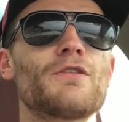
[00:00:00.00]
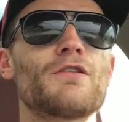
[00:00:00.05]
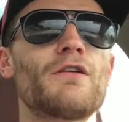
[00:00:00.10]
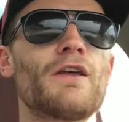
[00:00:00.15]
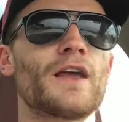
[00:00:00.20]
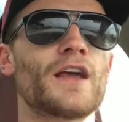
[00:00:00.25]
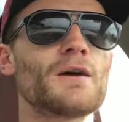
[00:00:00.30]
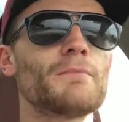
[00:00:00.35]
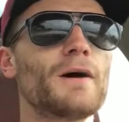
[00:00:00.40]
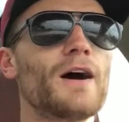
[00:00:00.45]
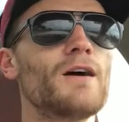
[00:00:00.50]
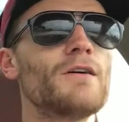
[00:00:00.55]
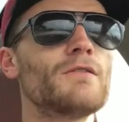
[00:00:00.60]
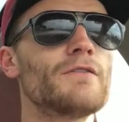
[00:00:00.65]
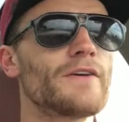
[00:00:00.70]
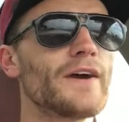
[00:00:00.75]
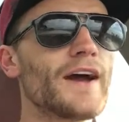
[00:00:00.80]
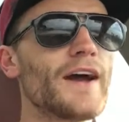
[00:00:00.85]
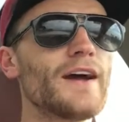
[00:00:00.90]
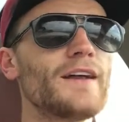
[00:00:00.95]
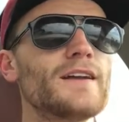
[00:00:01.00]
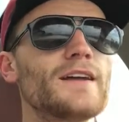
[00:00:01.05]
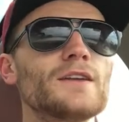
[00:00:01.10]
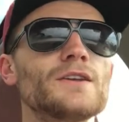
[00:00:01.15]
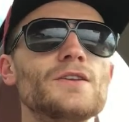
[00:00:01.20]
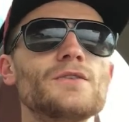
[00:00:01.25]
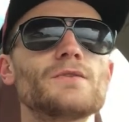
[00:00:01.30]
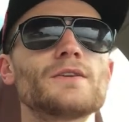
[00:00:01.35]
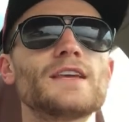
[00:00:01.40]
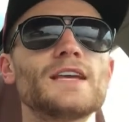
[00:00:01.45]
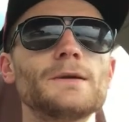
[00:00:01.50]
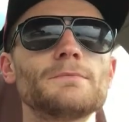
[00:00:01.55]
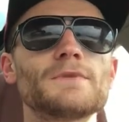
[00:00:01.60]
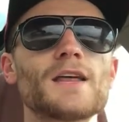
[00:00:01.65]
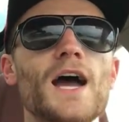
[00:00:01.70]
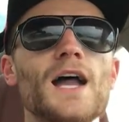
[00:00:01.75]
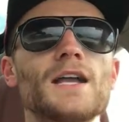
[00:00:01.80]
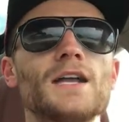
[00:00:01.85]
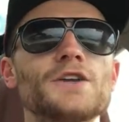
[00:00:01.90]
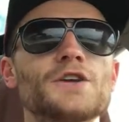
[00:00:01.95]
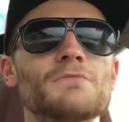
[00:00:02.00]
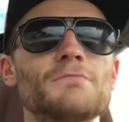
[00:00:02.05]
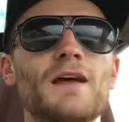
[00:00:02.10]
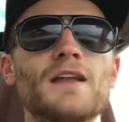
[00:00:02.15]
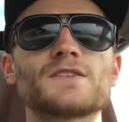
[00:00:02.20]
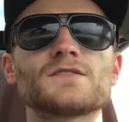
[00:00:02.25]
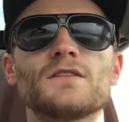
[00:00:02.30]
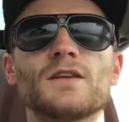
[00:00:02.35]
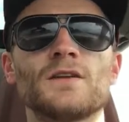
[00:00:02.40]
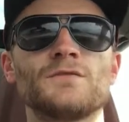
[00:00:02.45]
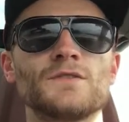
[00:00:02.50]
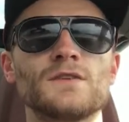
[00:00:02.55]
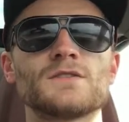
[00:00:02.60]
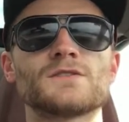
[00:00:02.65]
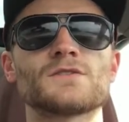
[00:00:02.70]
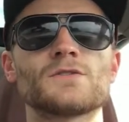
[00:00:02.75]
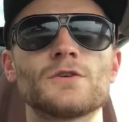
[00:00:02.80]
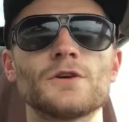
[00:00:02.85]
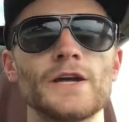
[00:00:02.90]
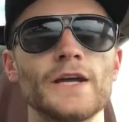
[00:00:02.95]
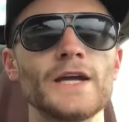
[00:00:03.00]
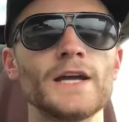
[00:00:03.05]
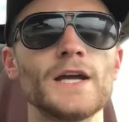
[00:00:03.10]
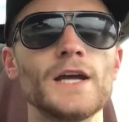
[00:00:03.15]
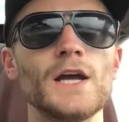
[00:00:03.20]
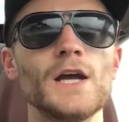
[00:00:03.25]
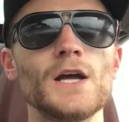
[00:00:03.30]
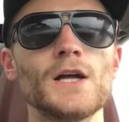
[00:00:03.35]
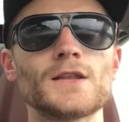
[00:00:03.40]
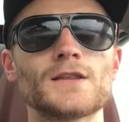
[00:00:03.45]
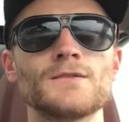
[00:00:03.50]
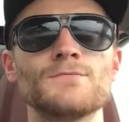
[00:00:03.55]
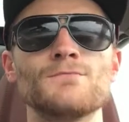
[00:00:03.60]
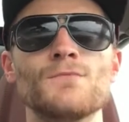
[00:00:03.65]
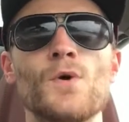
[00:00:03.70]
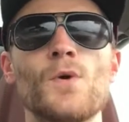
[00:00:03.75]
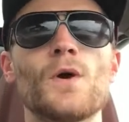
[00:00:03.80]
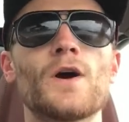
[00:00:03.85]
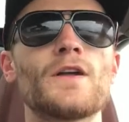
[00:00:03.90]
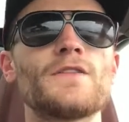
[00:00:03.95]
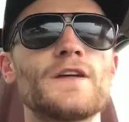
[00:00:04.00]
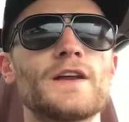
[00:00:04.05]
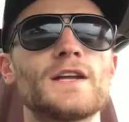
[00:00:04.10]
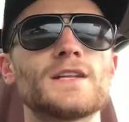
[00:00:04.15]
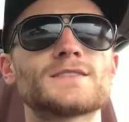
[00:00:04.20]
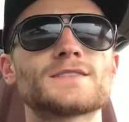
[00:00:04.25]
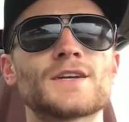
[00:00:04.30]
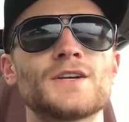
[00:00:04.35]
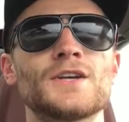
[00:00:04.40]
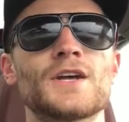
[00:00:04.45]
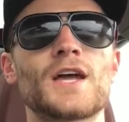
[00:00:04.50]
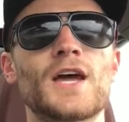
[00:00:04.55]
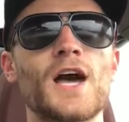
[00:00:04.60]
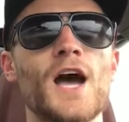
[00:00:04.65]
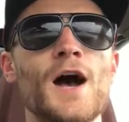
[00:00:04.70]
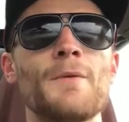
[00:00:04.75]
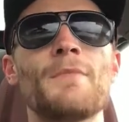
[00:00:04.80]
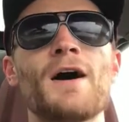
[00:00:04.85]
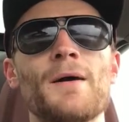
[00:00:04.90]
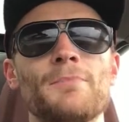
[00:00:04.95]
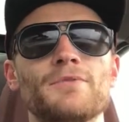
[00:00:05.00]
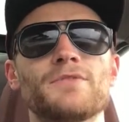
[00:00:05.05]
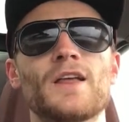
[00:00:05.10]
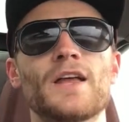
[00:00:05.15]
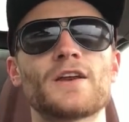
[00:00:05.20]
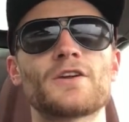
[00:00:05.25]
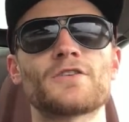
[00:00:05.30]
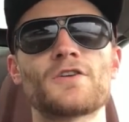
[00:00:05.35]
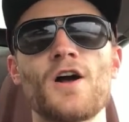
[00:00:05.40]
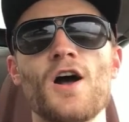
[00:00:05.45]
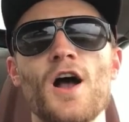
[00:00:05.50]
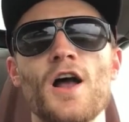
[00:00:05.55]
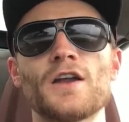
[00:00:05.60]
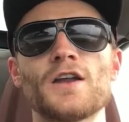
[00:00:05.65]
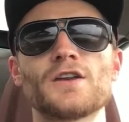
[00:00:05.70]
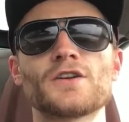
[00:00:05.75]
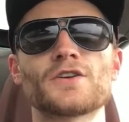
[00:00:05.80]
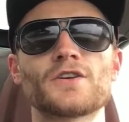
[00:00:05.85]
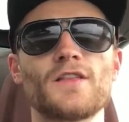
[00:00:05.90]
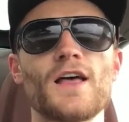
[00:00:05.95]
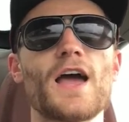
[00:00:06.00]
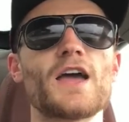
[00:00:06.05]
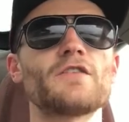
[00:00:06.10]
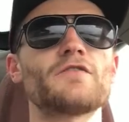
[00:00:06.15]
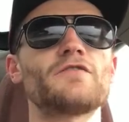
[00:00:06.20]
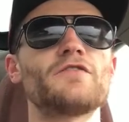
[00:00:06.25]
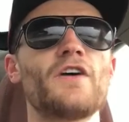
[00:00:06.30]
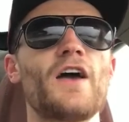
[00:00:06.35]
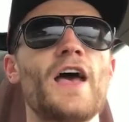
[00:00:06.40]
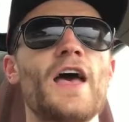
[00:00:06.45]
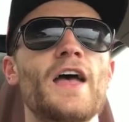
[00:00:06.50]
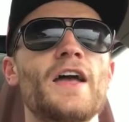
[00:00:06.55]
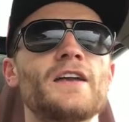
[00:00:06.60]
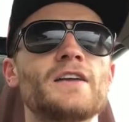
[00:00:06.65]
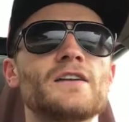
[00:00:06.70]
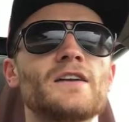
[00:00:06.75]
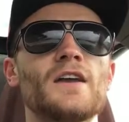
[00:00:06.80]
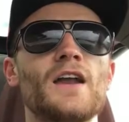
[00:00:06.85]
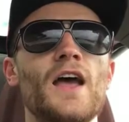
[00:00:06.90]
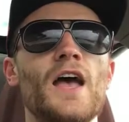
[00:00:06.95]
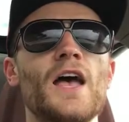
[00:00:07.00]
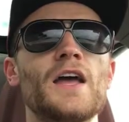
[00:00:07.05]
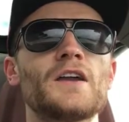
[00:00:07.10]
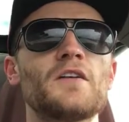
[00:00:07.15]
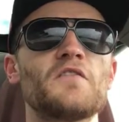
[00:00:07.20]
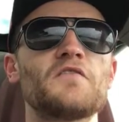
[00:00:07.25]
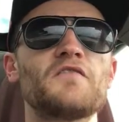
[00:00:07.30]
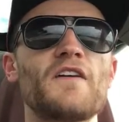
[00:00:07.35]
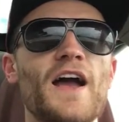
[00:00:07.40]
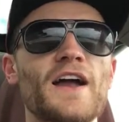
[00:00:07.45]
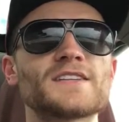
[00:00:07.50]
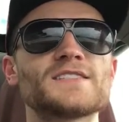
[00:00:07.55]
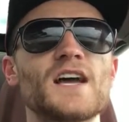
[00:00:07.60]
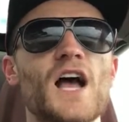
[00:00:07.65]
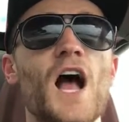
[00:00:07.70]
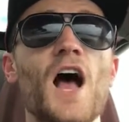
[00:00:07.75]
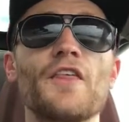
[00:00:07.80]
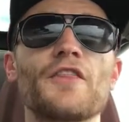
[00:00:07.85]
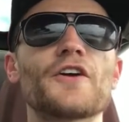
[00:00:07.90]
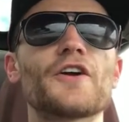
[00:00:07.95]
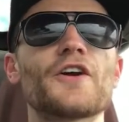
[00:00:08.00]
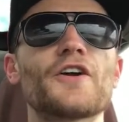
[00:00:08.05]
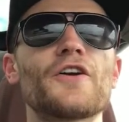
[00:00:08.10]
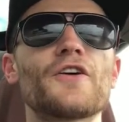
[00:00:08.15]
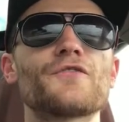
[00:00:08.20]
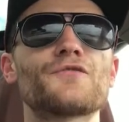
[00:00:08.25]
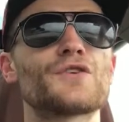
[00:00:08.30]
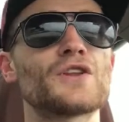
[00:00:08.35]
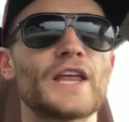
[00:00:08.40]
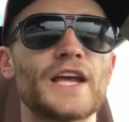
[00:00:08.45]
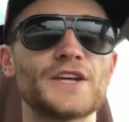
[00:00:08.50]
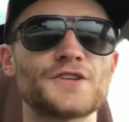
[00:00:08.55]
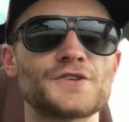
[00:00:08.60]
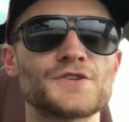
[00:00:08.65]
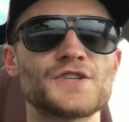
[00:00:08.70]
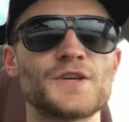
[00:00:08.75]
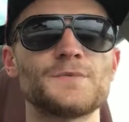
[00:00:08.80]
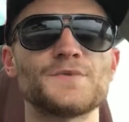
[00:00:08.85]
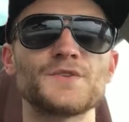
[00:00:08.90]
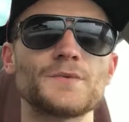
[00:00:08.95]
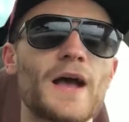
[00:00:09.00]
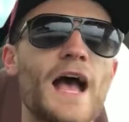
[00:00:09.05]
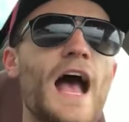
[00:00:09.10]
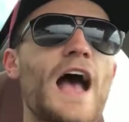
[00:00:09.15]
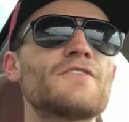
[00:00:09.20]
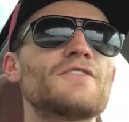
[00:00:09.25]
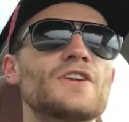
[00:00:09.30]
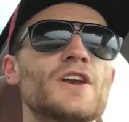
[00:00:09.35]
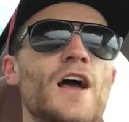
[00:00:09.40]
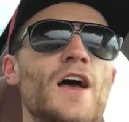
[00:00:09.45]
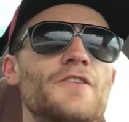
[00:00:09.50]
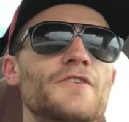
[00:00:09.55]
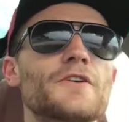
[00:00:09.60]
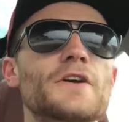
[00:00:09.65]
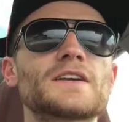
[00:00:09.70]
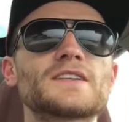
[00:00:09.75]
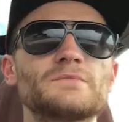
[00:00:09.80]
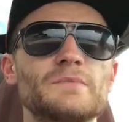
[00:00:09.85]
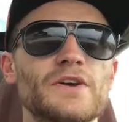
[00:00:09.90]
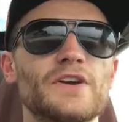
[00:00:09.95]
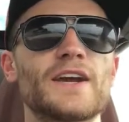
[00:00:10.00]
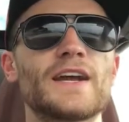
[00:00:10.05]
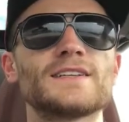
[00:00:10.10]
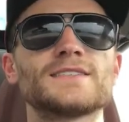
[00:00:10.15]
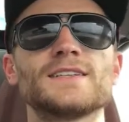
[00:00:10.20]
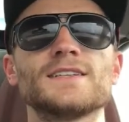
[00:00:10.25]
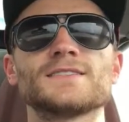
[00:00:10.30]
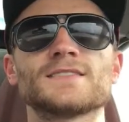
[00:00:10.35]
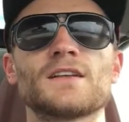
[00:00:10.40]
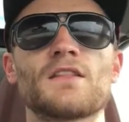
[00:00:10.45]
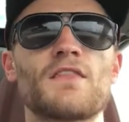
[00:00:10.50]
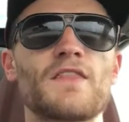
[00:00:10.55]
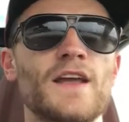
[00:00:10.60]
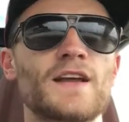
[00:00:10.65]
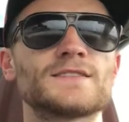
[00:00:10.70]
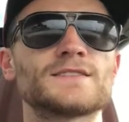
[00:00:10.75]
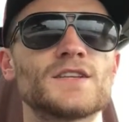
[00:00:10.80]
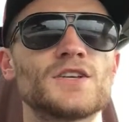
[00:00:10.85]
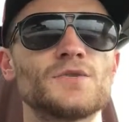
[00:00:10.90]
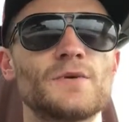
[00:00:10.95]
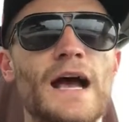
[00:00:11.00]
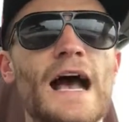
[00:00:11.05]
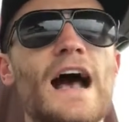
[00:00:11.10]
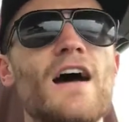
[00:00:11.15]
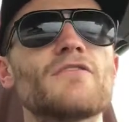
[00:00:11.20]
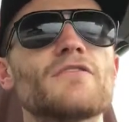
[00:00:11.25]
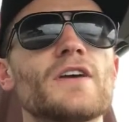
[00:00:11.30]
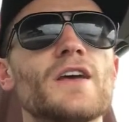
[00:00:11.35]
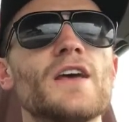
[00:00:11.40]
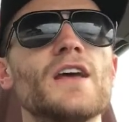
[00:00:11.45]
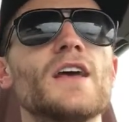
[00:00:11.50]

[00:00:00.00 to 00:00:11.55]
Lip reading: think about that and you keep that in your mental inventory, the more that it's going to come up later on in your life and affect other relationships you have and other experiences and things that you have